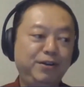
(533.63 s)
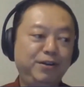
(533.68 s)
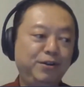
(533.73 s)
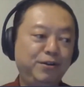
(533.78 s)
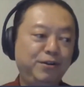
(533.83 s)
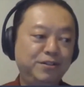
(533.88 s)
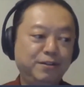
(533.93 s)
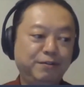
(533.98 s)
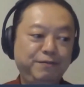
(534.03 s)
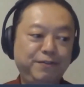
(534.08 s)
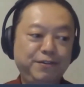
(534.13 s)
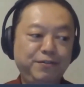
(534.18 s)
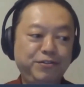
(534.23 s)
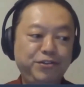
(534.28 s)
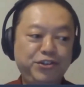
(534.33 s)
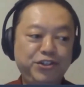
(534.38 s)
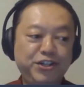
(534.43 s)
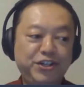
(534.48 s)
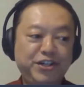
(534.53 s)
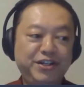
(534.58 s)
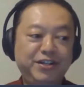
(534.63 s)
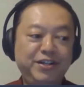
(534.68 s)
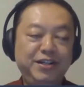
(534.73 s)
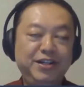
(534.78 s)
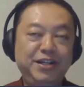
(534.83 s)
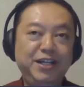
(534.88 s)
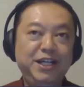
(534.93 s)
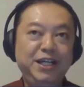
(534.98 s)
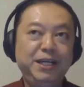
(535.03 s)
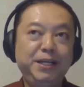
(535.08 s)
knows the future,
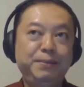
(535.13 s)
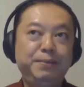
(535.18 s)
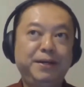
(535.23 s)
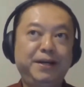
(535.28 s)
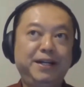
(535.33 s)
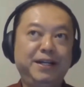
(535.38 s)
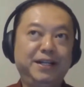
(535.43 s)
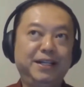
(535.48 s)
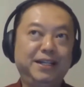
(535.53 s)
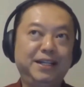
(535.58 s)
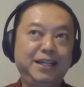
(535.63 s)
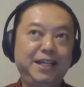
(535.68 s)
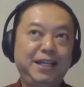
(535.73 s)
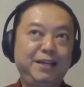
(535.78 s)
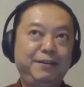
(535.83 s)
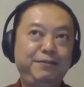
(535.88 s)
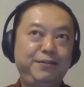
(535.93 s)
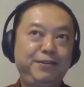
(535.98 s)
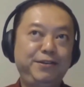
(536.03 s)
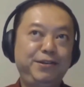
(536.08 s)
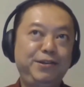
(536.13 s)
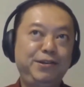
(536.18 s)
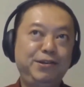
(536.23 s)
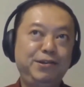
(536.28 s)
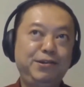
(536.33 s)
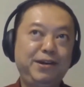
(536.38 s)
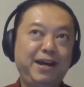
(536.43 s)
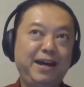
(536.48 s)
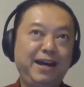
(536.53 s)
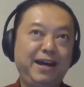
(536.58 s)
but if
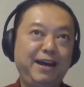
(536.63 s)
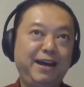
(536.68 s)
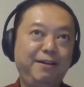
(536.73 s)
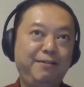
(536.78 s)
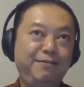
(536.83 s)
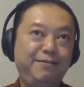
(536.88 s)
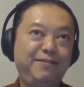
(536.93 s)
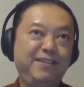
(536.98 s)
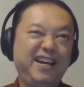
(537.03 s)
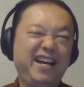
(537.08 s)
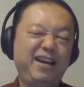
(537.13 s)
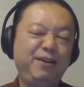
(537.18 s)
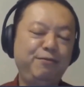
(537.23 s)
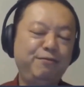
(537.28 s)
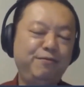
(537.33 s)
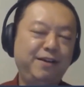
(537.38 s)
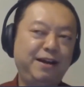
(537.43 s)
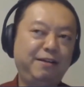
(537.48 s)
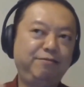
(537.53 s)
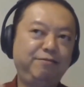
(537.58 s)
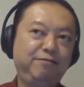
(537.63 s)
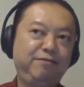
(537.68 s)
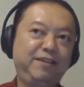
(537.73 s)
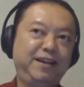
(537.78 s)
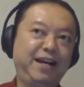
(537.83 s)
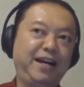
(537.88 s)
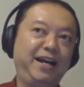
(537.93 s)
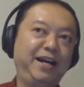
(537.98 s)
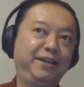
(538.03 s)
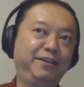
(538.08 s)
you have a rough
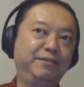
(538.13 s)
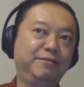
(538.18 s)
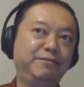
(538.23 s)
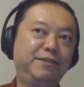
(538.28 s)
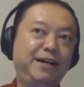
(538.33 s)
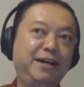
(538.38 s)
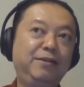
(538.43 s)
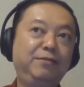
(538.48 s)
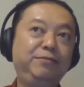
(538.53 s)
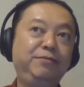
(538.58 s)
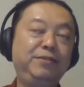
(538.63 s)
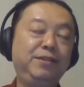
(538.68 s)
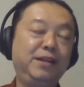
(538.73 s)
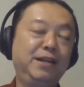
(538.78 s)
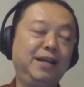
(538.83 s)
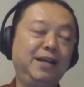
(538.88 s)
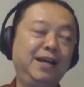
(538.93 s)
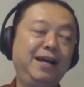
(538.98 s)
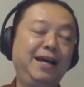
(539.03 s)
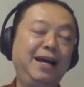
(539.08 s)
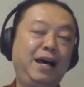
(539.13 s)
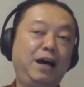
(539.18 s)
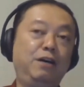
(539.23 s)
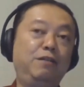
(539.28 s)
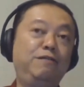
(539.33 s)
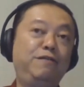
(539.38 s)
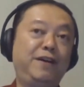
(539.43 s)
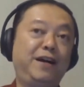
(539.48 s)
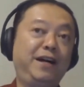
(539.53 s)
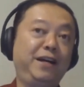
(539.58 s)
guide around
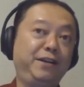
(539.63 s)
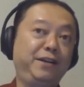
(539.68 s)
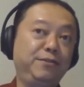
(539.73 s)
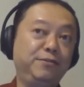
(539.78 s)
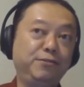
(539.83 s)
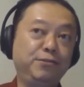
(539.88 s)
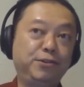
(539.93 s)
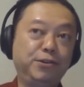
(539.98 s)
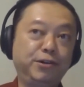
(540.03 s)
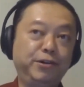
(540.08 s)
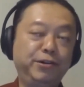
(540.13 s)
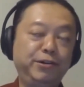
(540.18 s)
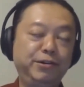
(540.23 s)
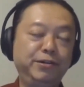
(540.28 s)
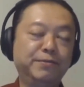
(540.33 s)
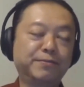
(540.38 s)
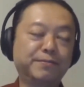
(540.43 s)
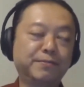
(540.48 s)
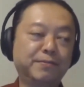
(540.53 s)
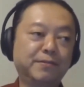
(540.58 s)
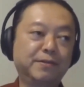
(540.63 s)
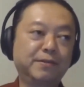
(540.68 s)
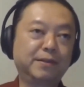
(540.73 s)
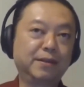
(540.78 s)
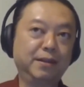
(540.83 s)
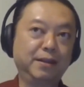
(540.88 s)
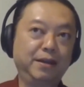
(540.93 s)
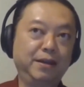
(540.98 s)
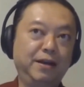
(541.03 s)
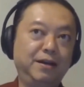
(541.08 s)
how far you go,
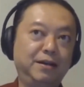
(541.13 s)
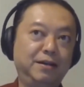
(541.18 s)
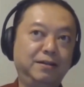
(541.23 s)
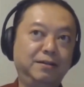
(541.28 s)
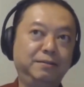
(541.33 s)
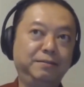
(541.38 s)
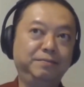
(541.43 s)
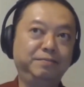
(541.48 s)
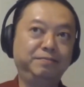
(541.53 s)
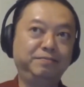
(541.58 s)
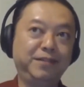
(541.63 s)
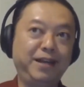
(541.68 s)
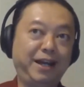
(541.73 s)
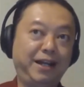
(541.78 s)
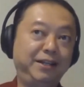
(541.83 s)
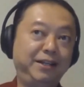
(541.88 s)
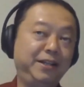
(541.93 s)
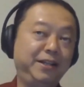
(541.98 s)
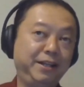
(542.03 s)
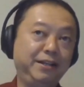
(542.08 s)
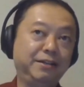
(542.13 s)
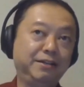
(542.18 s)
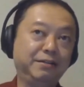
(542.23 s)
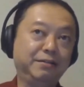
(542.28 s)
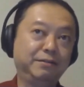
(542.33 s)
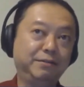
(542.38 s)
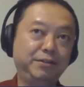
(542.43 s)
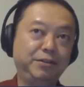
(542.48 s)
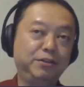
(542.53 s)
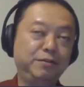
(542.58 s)
I think
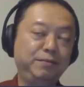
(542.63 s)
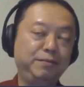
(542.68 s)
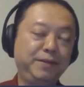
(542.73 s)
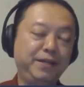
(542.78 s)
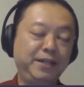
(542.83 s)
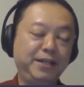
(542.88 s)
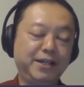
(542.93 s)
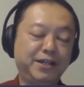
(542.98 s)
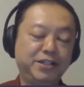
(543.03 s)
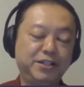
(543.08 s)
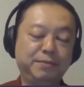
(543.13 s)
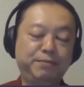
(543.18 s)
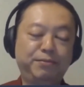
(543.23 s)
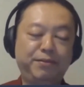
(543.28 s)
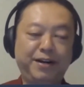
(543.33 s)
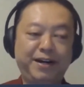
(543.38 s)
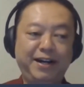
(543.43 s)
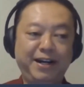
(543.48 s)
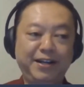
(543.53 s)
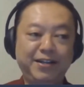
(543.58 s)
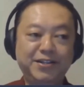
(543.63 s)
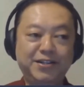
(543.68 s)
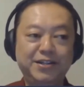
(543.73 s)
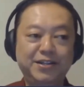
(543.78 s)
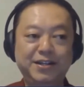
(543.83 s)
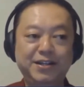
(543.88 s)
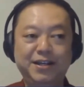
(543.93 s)
you'll be surprised